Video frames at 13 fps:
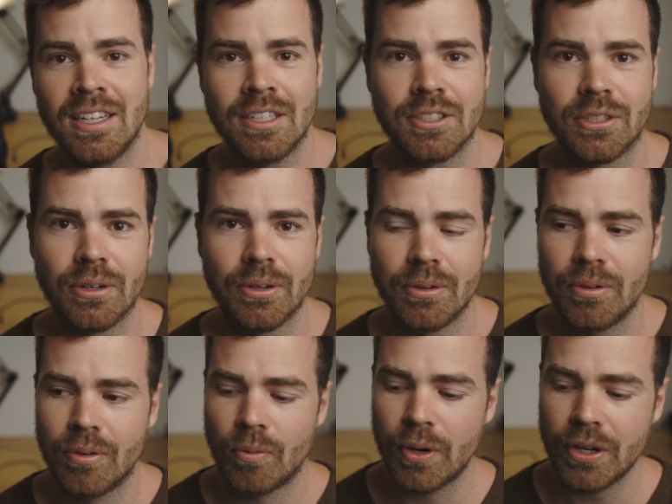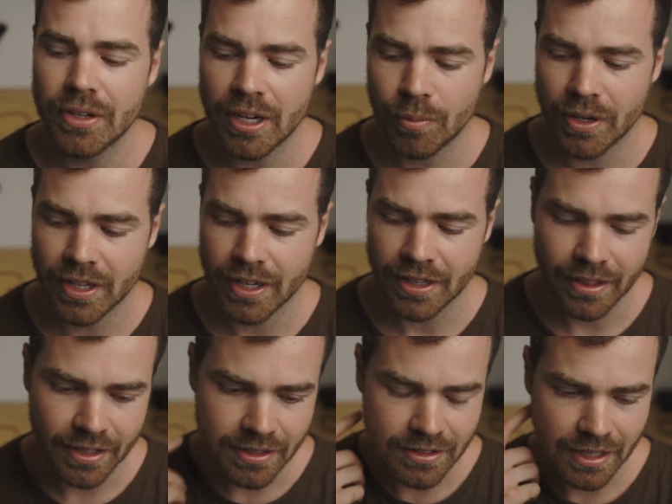So when you're networking,
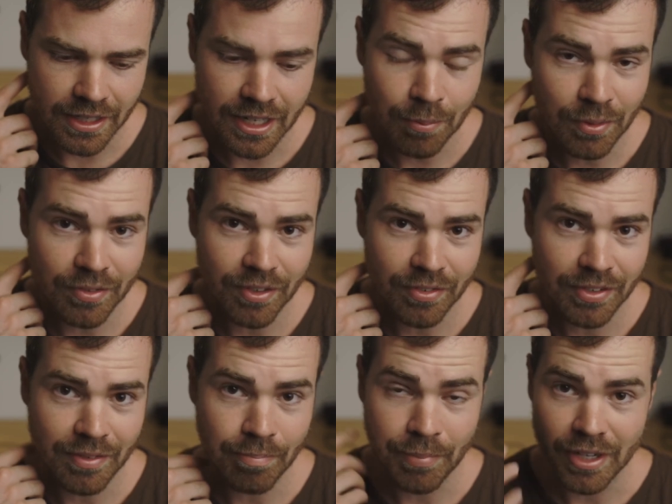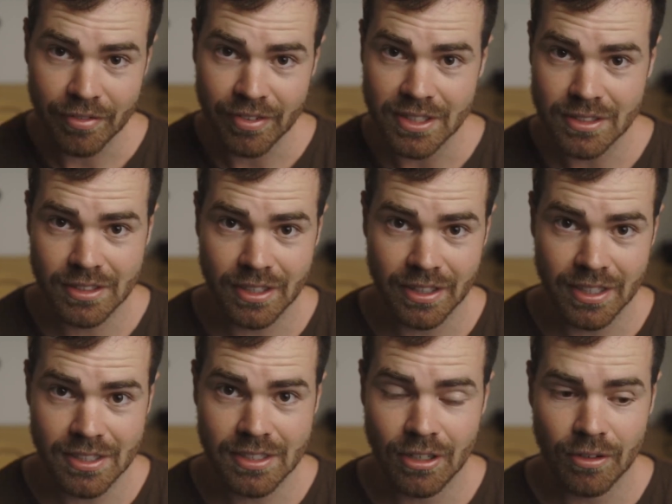there's a couple of different benefits to
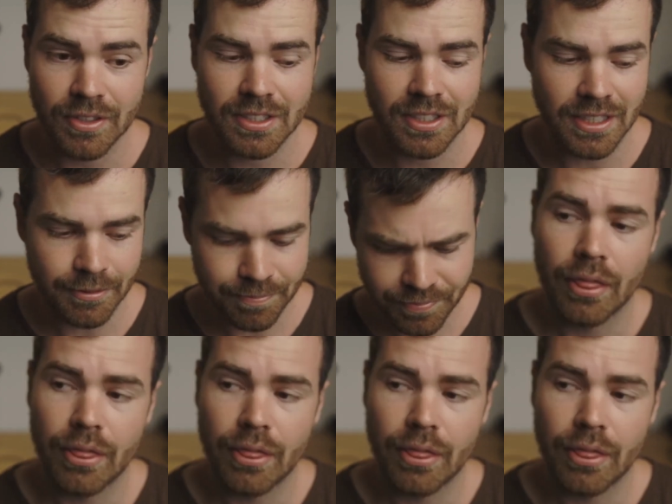this, obviously.